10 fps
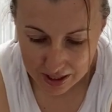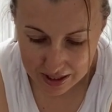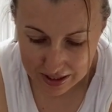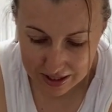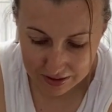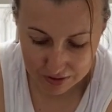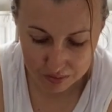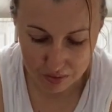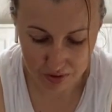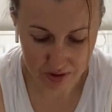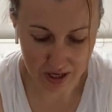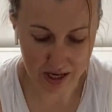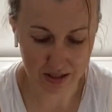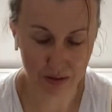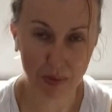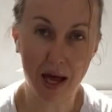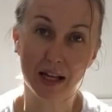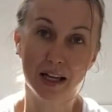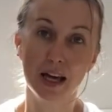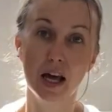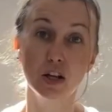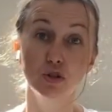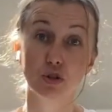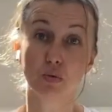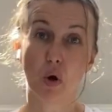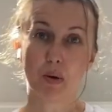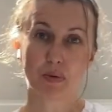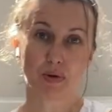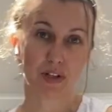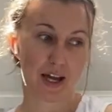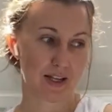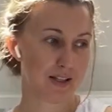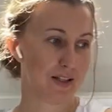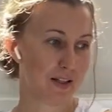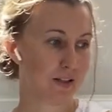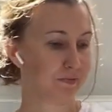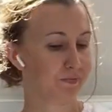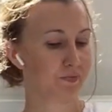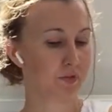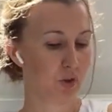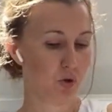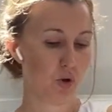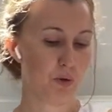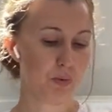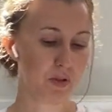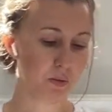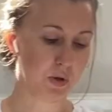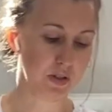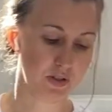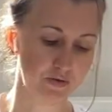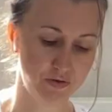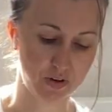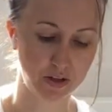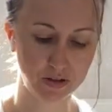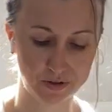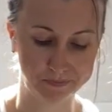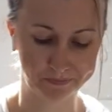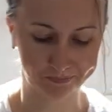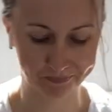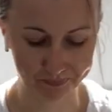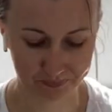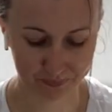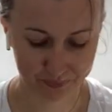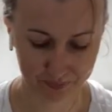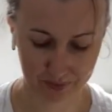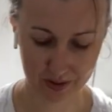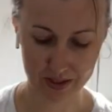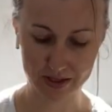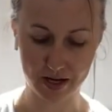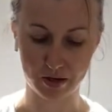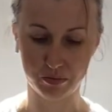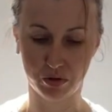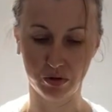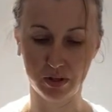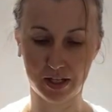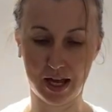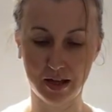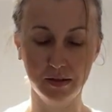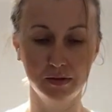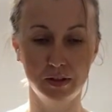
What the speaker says: Inhale to walk the hands back. Swap your legs. So the opposite one is in front. Sit up tall again.